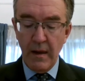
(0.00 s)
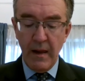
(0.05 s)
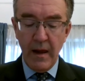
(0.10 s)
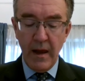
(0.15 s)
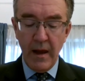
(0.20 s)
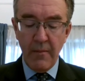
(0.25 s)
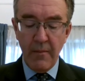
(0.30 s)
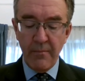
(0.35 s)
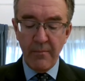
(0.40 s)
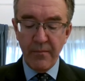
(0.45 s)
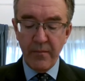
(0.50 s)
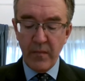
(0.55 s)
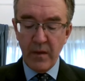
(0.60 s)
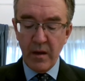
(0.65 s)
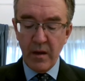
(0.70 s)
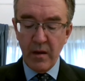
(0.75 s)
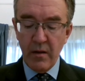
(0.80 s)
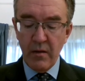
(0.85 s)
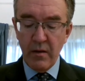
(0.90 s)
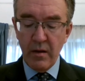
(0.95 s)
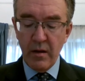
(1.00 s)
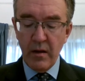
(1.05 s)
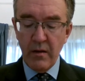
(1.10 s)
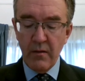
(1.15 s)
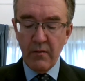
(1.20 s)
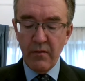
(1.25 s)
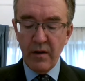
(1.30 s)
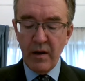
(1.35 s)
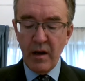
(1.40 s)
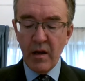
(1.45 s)
In
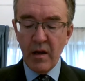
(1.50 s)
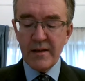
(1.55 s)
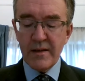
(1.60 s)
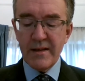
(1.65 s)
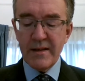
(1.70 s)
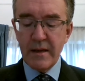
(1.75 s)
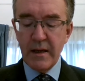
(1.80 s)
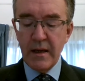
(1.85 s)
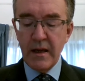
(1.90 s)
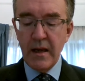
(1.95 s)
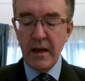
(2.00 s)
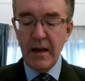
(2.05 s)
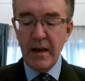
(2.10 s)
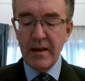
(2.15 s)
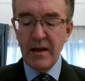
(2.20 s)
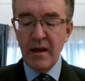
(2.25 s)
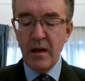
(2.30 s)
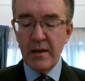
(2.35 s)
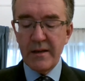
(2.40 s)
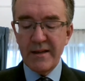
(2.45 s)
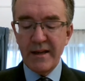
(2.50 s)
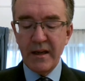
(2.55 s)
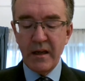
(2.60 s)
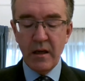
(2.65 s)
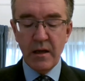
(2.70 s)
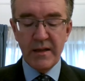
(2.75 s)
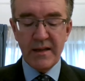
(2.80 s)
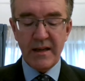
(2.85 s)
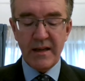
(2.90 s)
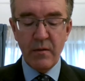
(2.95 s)
the last 8
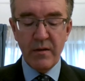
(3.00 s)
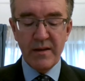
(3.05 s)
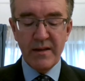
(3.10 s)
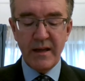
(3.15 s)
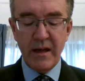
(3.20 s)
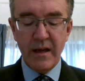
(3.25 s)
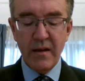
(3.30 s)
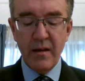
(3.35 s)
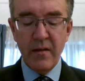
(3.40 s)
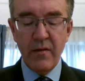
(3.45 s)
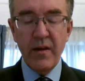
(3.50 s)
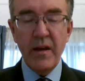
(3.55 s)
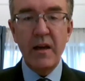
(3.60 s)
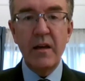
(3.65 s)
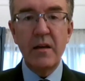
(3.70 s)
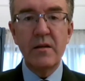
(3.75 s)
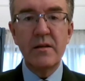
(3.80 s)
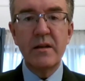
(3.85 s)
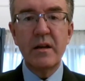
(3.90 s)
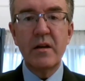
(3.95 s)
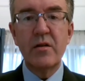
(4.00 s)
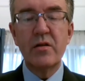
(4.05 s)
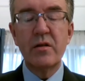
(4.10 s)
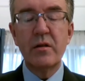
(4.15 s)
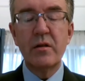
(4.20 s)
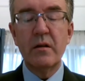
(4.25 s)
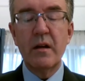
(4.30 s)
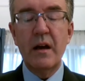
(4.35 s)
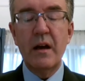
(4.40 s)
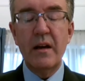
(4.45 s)
years, I would say that
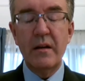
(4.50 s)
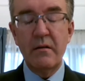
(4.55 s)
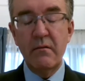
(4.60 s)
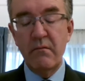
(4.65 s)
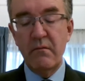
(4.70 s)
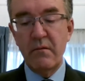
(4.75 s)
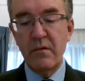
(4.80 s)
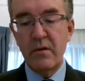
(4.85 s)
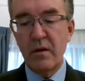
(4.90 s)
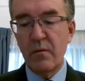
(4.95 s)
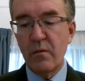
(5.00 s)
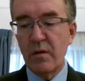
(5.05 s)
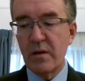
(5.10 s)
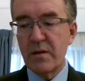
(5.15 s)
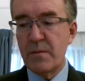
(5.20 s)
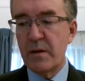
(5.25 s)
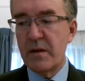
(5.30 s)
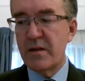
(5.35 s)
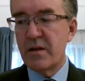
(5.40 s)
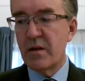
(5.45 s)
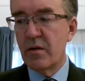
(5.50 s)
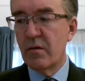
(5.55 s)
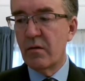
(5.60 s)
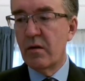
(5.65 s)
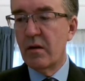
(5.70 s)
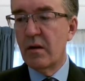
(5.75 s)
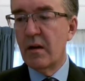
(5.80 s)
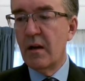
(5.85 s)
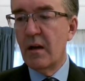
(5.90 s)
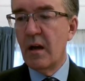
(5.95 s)
I don't want to be too
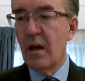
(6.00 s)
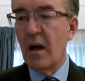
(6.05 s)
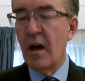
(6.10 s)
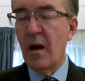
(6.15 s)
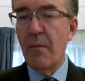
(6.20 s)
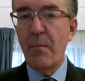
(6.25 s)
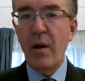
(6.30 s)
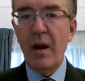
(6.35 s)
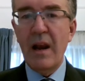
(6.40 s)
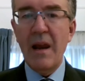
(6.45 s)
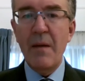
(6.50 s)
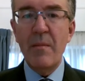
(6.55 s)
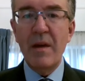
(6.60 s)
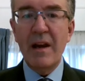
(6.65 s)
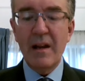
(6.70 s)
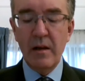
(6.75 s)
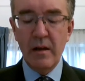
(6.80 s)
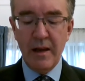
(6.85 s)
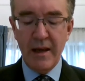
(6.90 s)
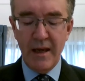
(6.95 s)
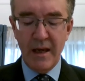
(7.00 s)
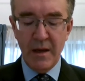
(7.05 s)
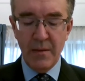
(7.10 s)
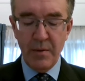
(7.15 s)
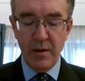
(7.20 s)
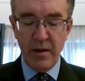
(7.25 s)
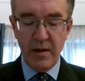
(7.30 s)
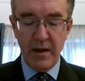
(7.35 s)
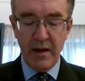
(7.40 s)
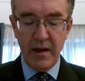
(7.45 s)
polemical here,
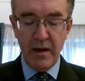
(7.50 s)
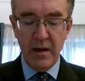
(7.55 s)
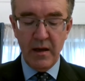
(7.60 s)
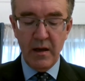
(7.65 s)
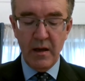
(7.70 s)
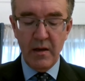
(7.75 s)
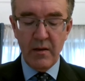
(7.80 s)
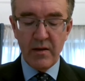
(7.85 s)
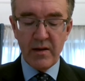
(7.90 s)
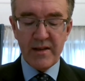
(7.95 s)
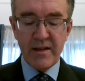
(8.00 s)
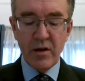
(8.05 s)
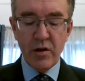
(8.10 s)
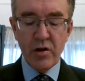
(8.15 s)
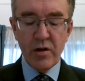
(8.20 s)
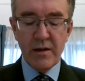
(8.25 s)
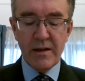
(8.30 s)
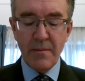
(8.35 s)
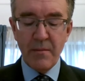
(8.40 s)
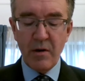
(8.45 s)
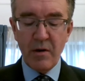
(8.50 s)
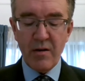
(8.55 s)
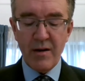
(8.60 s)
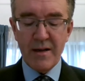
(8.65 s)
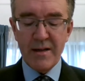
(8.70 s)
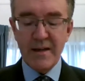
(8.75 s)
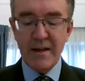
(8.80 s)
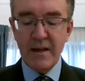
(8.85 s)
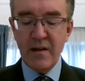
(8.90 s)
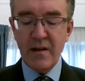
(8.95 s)
but the social
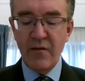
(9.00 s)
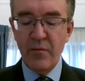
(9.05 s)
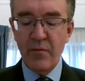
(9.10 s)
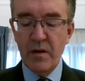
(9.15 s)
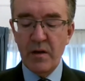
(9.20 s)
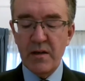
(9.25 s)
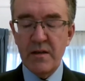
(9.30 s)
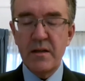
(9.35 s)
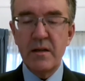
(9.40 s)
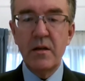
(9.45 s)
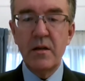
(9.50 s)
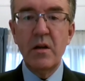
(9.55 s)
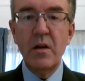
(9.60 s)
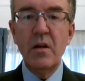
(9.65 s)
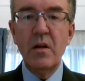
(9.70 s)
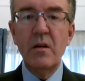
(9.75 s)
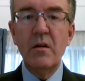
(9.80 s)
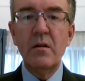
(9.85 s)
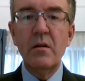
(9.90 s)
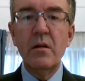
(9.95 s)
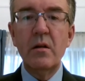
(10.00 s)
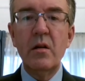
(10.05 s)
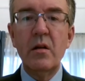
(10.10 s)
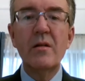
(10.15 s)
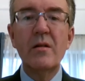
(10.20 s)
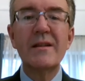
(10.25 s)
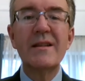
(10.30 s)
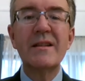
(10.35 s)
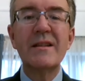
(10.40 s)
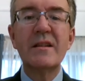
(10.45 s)
democratic government
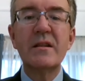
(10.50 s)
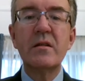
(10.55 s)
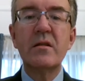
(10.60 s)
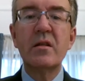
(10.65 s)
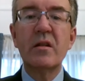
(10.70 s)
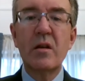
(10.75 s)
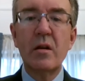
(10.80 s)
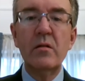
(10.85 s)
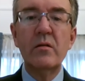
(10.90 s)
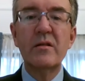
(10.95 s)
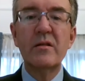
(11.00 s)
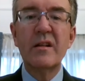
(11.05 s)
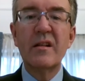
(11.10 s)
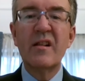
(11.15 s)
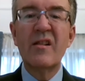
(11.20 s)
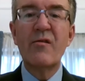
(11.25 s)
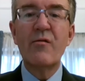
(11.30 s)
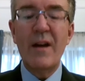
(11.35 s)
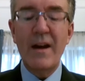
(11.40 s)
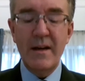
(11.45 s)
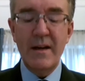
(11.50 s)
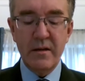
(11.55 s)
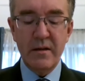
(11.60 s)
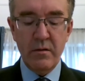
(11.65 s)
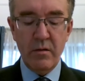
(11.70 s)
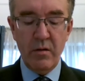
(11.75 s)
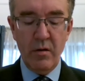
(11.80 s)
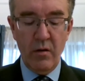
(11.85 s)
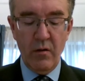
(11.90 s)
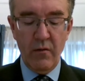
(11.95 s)
lost the golden thread
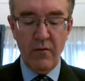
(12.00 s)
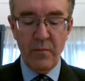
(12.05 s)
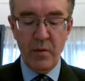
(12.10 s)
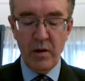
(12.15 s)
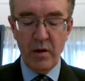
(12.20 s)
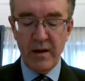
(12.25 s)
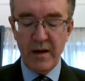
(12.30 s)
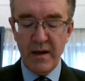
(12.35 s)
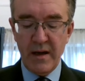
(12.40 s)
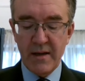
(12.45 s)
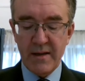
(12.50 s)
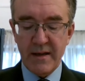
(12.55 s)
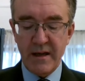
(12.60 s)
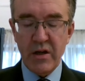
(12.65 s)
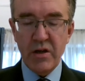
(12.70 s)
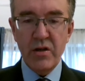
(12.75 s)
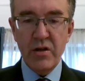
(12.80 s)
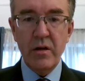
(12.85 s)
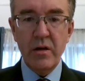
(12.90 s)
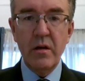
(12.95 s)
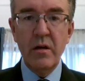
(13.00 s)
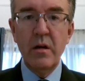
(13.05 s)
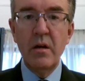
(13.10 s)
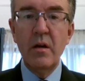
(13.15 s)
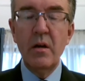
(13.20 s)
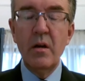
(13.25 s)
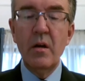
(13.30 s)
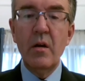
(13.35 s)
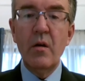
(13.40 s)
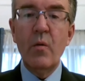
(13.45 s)
of modernization,
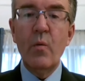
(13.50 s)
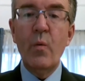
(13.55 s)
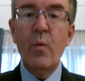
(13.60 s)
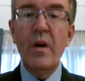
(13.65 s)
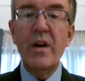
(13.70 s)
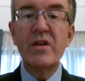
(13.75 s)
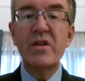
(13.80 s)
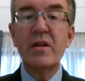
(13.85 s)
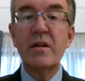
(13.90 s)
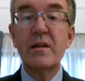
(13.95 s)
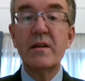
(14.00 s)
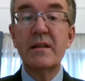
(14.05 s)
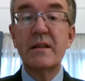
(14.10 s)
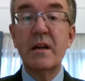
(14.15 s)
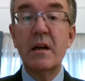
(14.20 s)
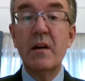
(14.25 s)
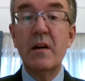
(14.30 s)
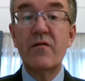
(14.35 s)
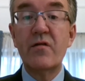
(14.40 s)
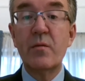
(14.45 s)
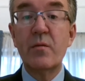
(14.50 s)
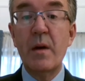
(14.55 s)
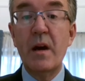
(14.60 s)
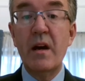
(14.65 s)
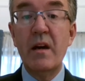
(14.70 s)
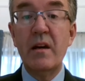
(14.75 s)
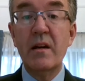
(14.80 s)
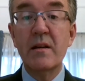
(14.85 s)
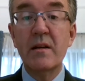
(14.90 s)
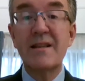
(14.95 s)
which had served
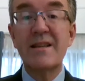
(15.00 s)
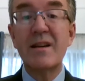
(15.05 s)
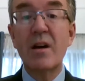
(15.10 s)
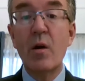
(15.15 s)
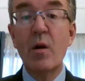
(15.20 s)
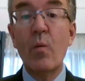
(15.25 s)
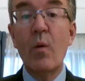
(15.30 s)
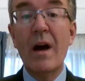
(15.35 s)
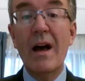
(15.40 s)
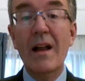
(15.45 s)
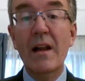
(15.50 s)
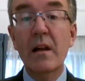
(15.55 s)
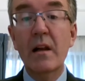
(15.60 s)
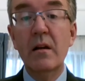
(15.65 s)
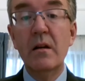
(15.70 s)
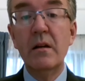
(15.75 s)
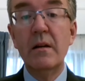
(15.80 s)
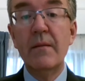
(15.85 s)
Romania so well